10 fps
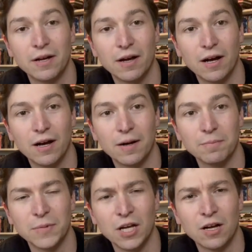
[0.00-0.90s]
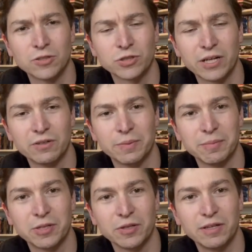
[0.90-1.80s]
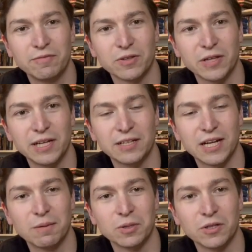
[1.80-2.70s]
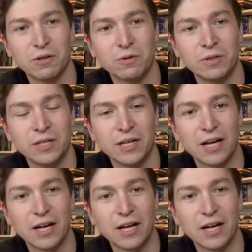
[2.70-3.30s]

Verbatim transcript: Um, I'll try to remember to leave the link down below.